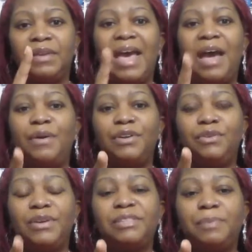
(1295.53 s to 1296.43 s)
How are
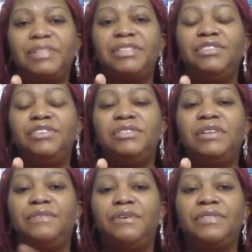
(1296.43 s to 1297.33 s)
you expressing
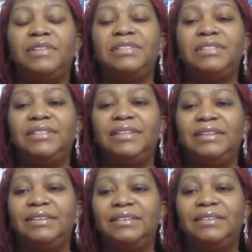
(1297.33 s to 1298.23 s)
yourself authentically?